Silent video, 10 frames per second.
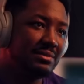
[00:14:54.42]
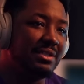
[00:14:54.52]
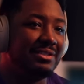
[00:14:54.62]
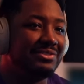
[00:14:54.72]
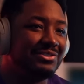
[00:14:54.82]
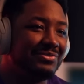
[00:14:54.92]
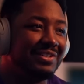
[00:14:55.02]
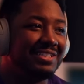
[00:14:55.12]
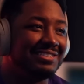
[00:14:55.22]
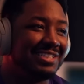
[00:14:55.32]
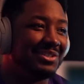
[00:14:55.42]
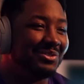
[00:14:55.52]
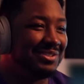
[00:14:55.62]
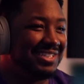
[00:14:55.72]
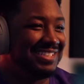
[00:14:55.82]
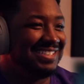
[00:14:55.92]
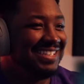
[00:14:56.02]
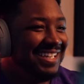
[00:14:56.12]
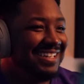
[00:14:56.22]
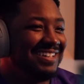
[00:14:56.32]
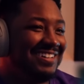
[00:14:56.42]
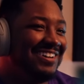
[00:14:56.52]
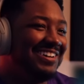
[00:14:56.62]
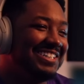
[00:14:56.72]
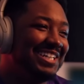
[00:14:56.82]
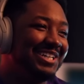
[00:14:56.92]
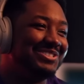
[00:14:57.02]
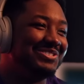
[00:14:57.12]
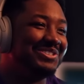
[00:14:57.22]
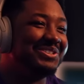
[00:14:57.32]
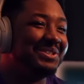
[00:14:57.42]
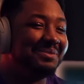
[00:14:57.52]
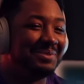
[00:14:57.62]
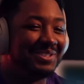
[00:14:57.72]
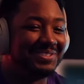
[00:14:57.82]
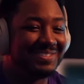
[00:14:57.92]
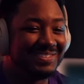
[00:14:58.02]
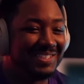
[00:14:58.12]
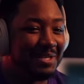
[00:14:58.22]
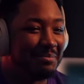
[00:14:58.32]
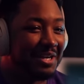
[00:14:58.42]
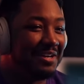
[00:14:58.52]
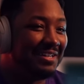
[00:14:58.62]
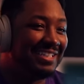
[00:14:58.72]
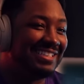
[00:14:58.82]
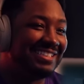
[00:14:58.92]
This is funny as hell. A haunted house was doing, bro, and they parodied